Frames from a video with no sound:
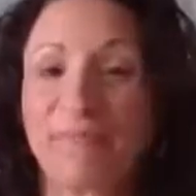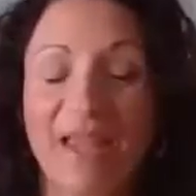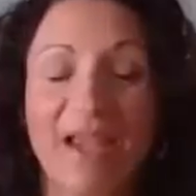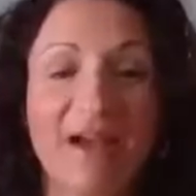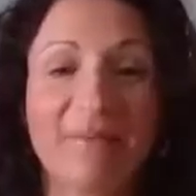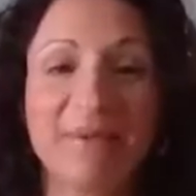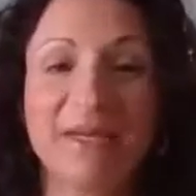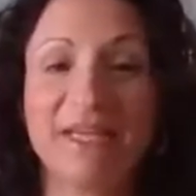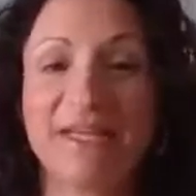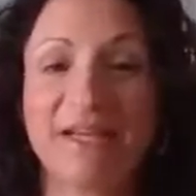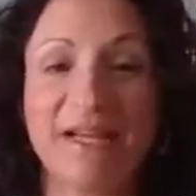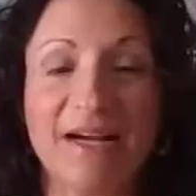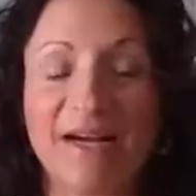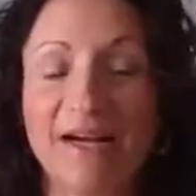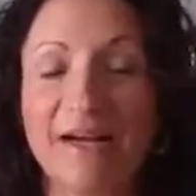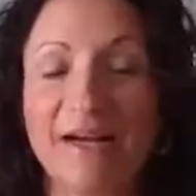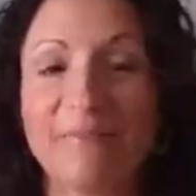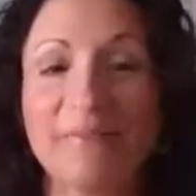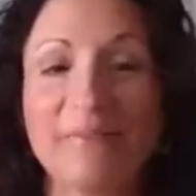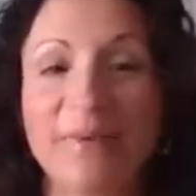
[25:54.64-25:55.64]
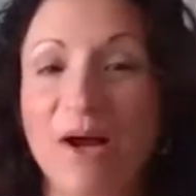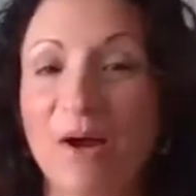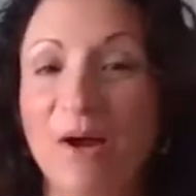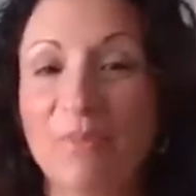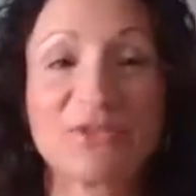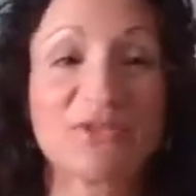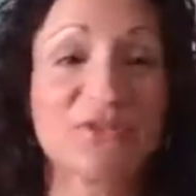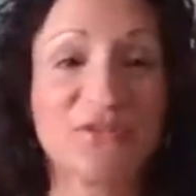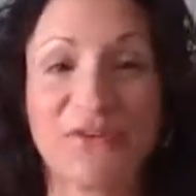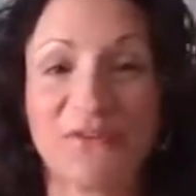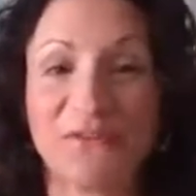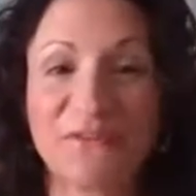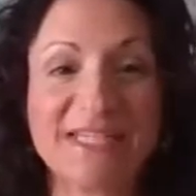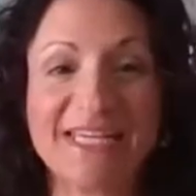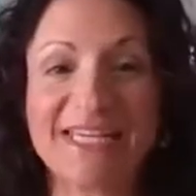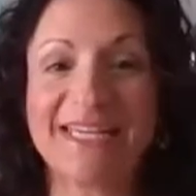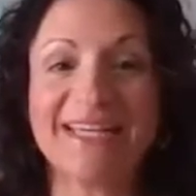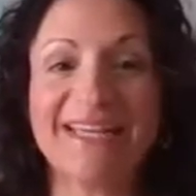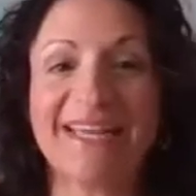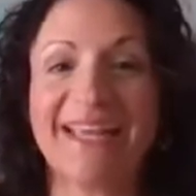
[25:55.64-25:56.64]
I mean, I'm almost
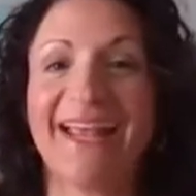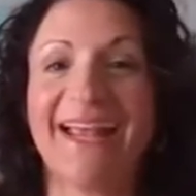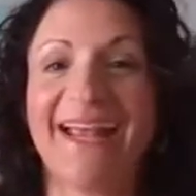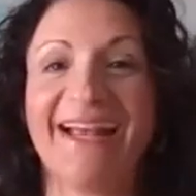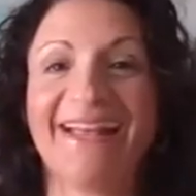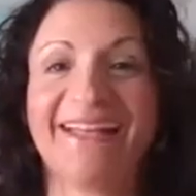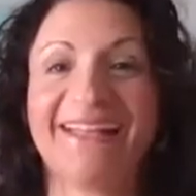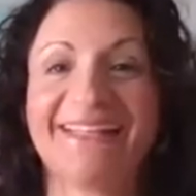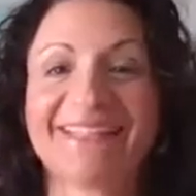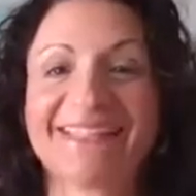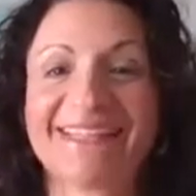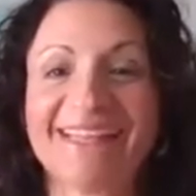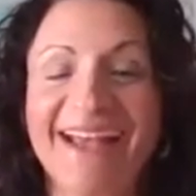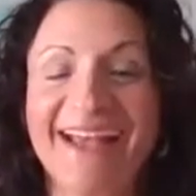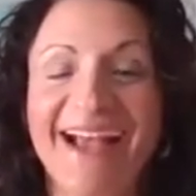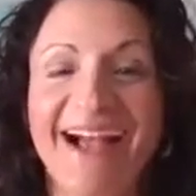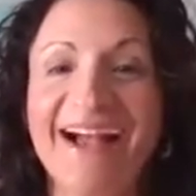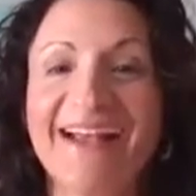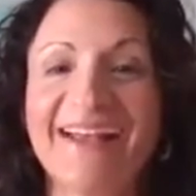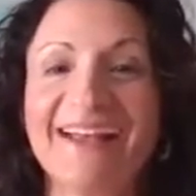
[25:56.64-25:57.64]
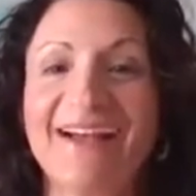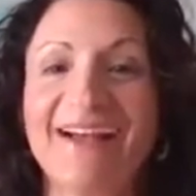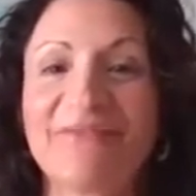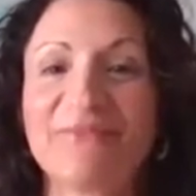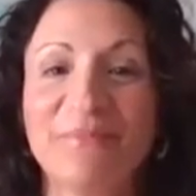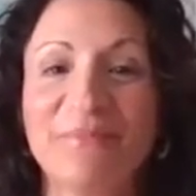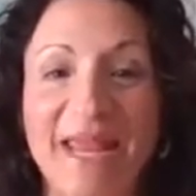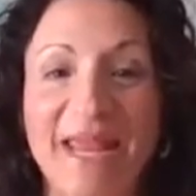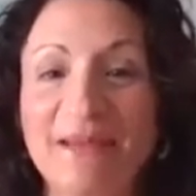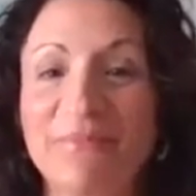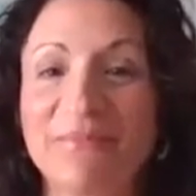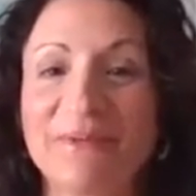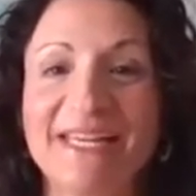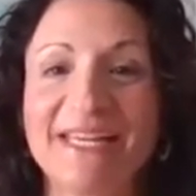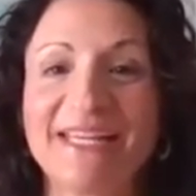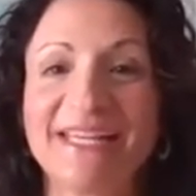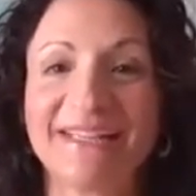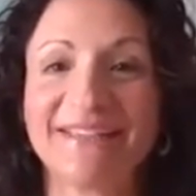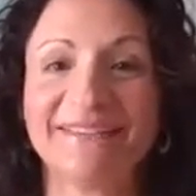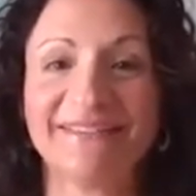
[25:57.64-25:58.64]
50 and I have
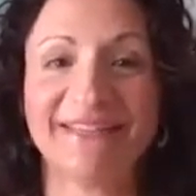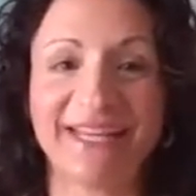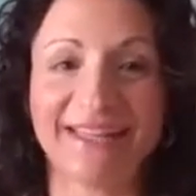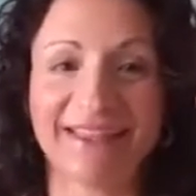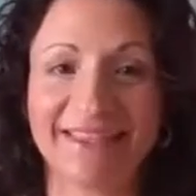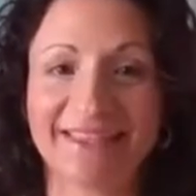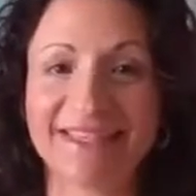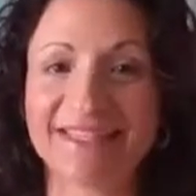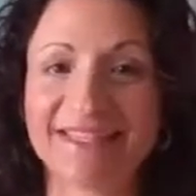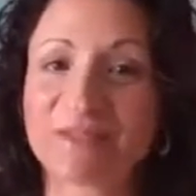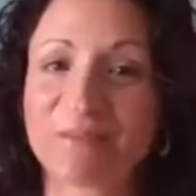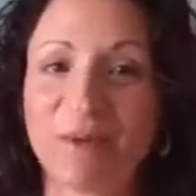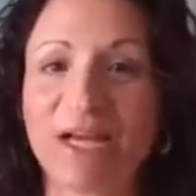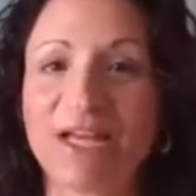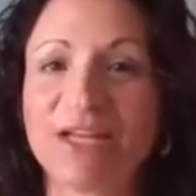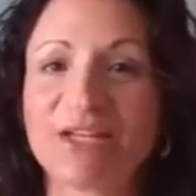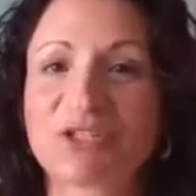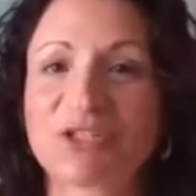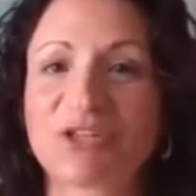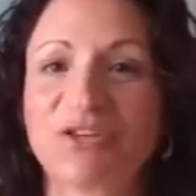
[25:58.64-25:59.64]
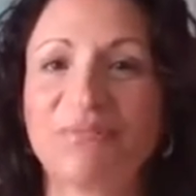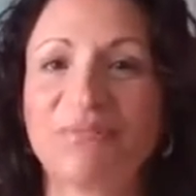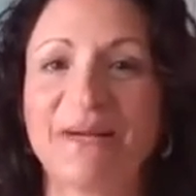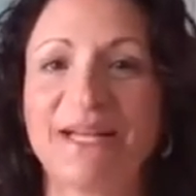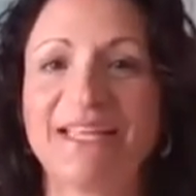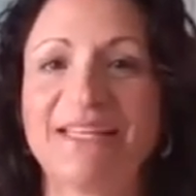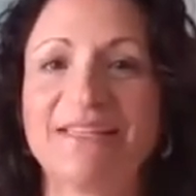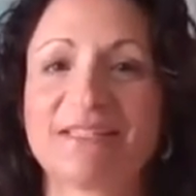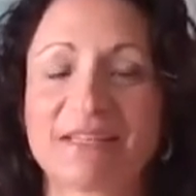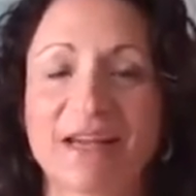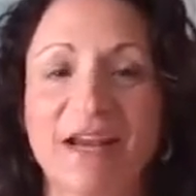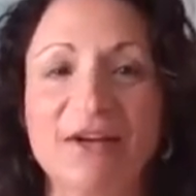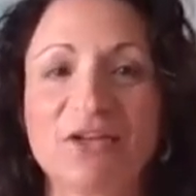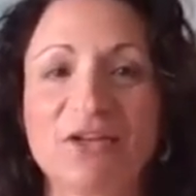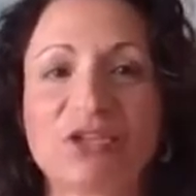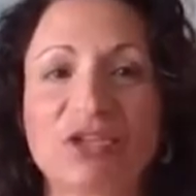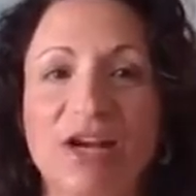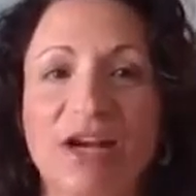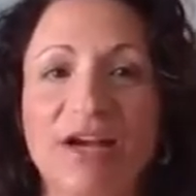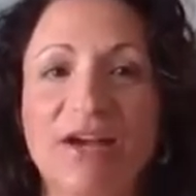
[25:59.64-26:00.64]
maybe like this much of my entire
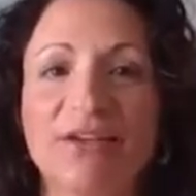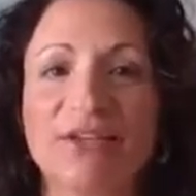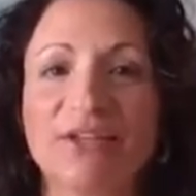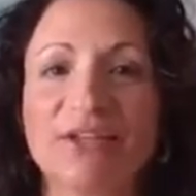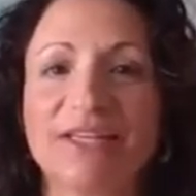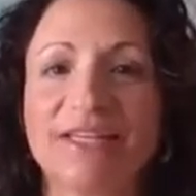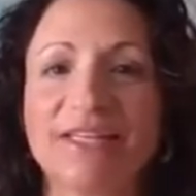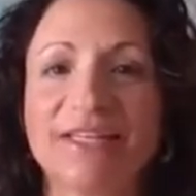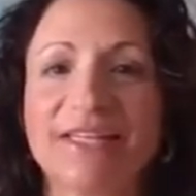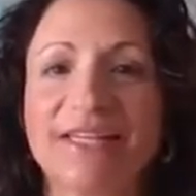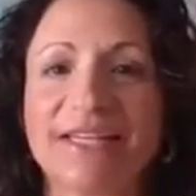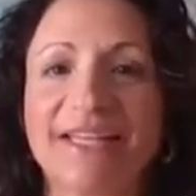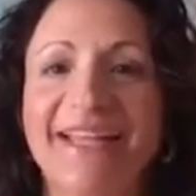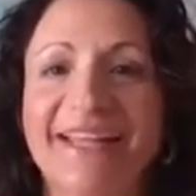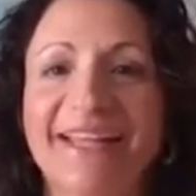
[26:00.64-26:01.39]
childhood